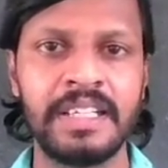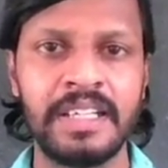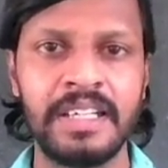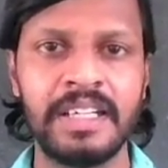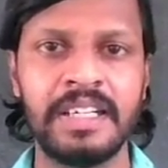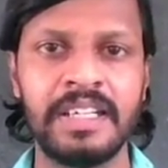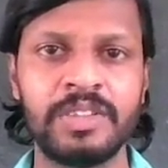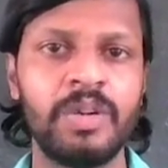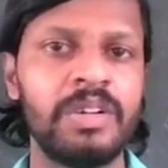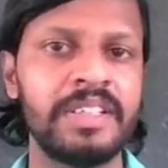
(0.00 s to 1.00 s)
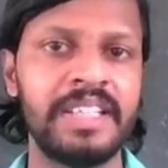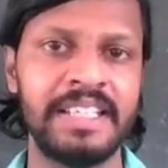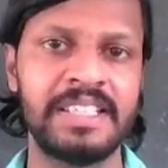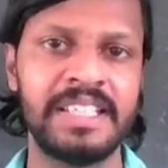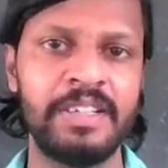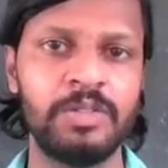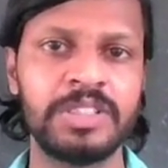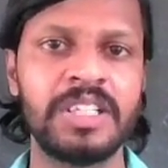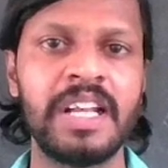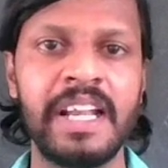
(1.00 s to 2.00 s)
thought that it
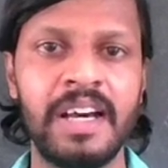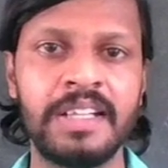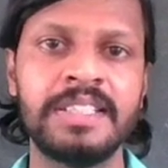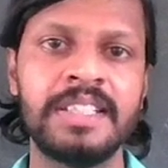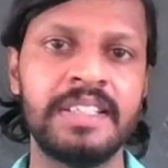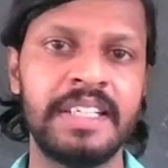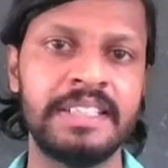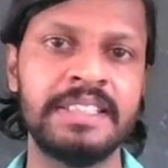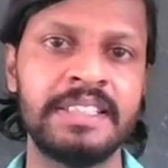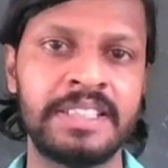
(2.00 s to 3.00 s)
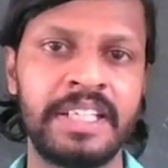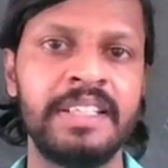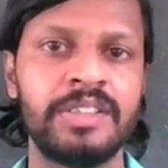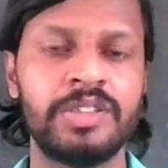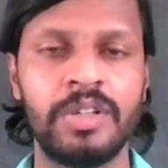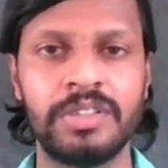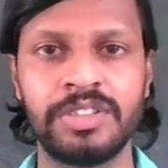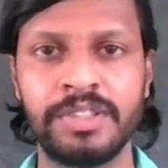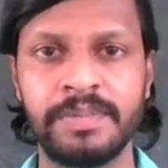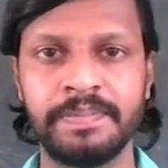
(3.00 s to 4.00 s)
was larger than she thought.